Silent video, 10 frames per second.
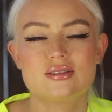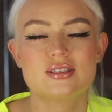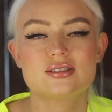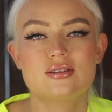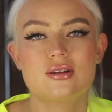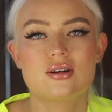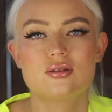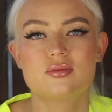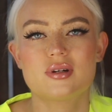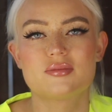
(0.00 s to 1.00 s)
So let's all
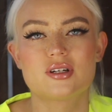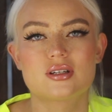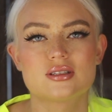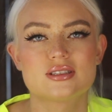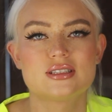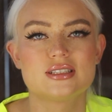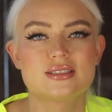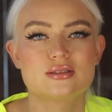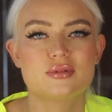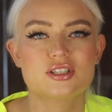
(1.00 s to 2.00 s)
hope I'm not gonna
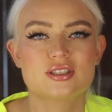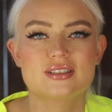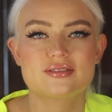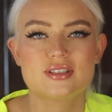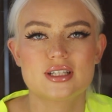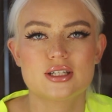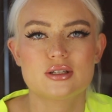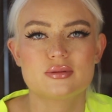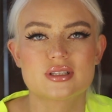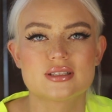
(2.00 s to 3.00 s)
sneeze too much in this
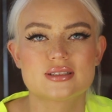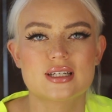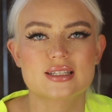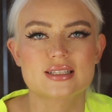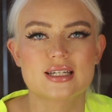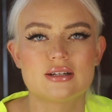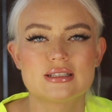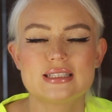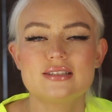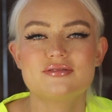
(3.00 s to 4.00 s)
video because I can
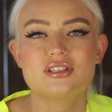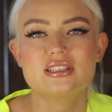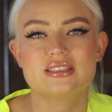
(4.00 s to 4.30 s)
guarantee for